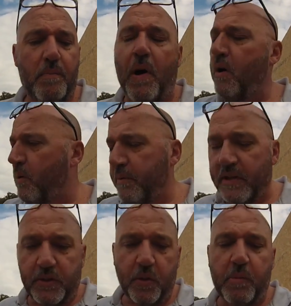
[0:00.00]
Part of what we're
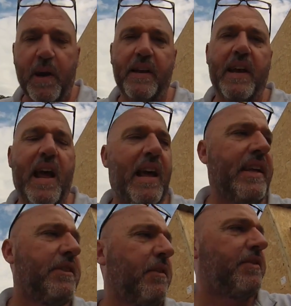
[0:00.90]
going to talk about now
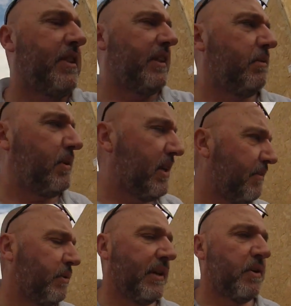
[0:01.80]
is obviously we're going to
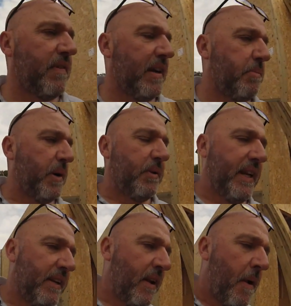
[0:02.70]
have a quick look around the
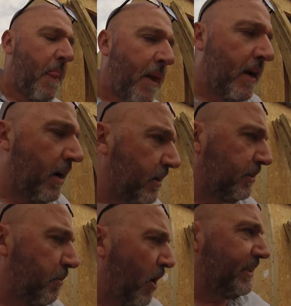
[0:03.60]
building,
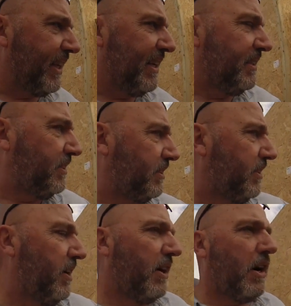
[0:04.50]
some
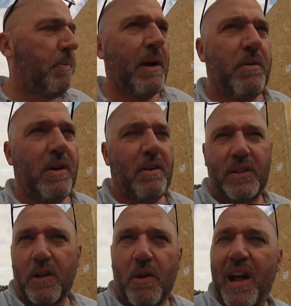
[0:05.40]
ideas about
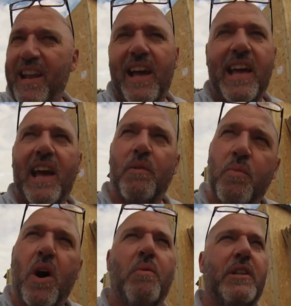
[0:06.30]
our layout
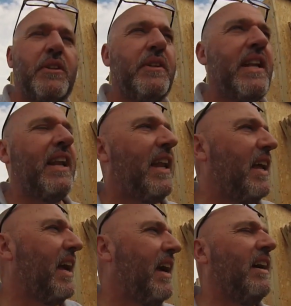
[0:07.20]
and why we're doing that
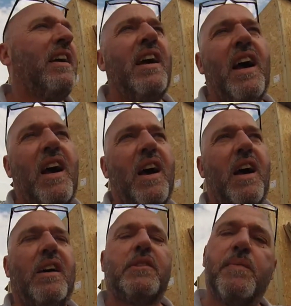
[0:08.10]
layout,
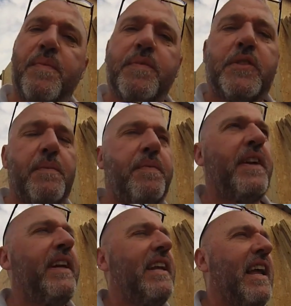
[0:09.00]
some
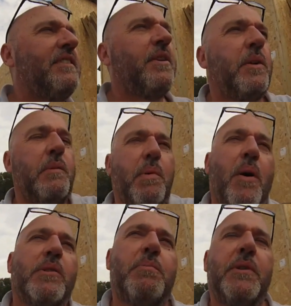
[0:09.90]
thinking outside the
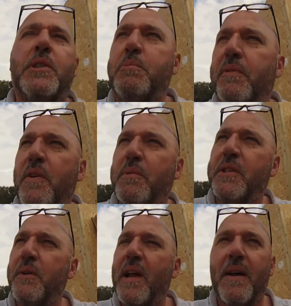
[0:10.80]
box. But just before we
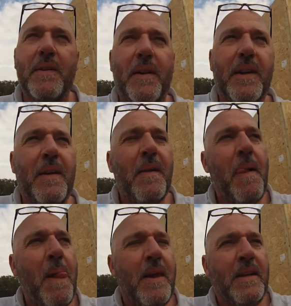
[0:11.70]
do that, I'd like to,
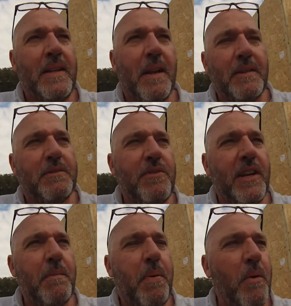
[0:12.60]
it's
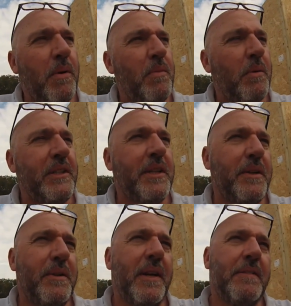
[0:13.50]
really important what we
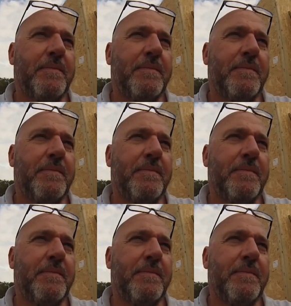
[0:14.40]
do